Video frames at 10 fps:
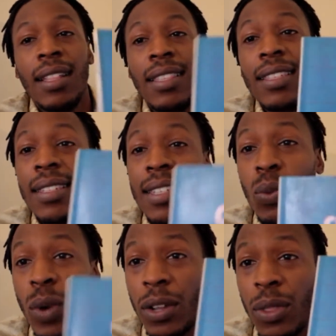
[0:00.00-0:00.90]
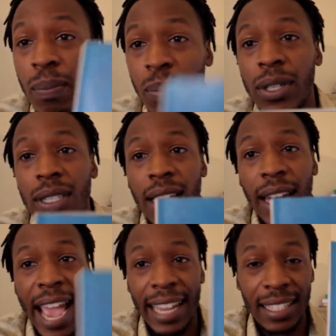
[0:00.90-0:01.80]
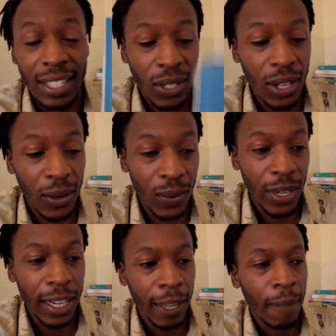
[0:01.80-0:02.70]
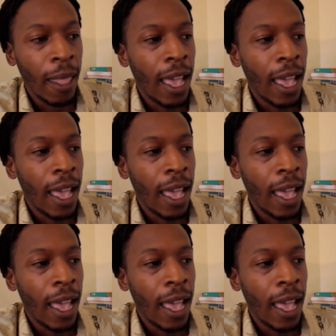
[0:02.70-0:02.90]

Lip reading: this is one of the books that I actually started reading,